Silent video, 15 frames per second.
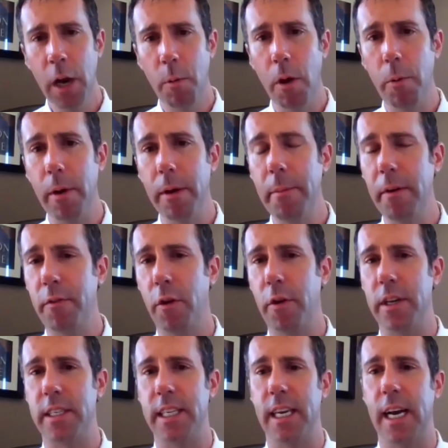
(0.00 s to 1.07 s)
What we've been
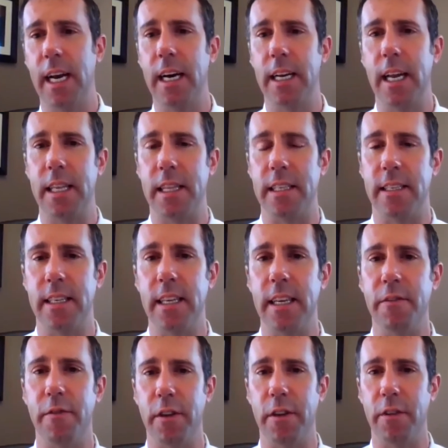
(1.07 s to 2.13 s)
focusing on at the
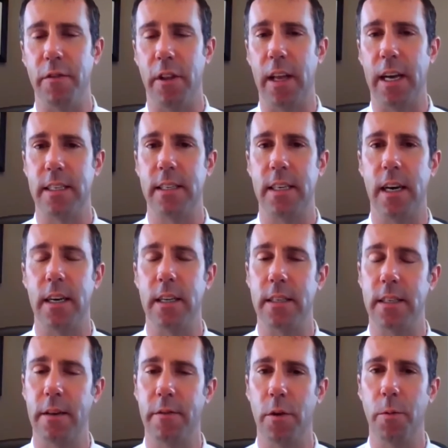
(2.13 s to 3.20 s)
city for the last
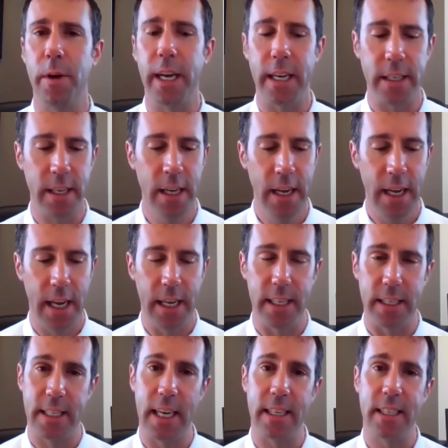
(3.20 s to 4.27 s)
several weeks
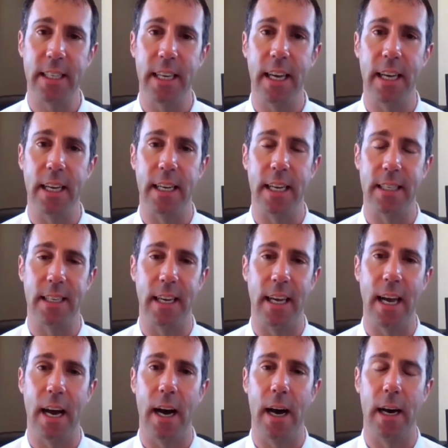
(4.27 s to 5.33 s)
is testing and testing
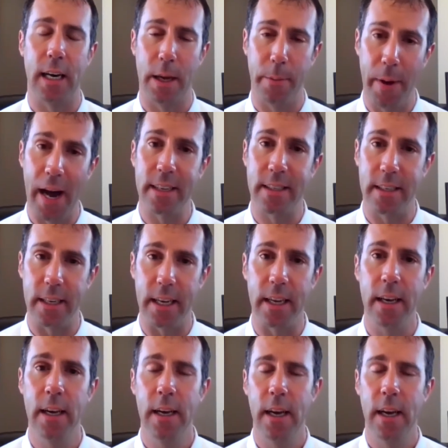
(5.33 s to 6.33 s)
capacity.